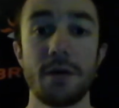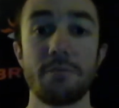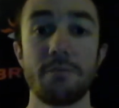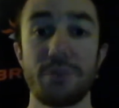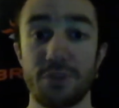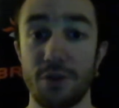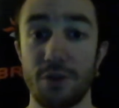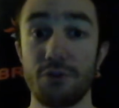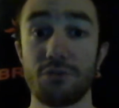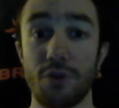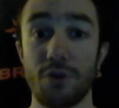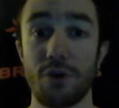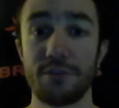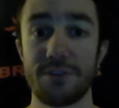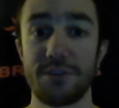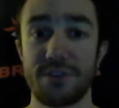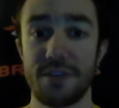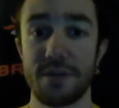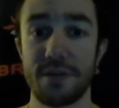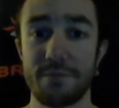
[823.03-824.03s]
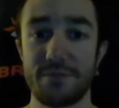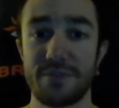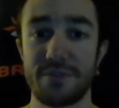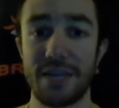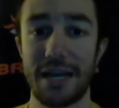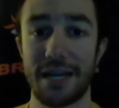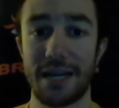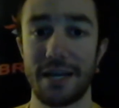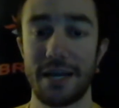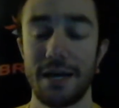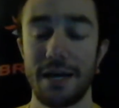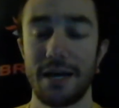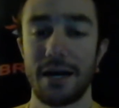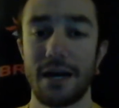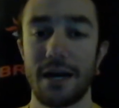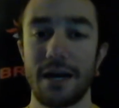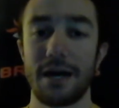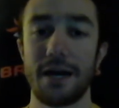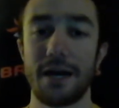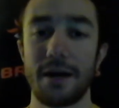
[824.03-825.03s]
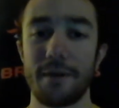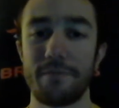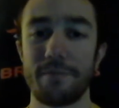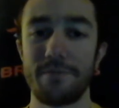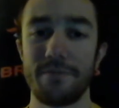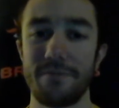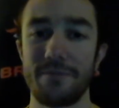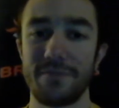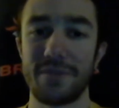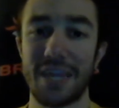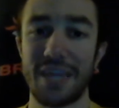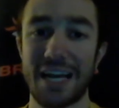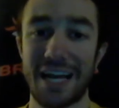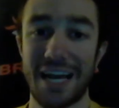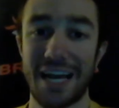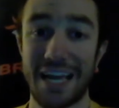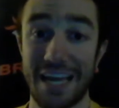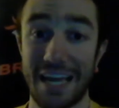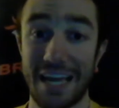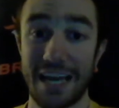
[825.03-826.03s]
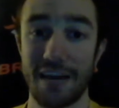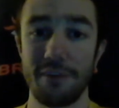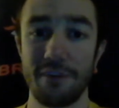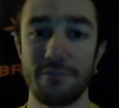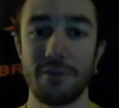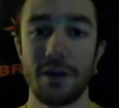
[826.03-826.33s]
But those are all the tips that I have.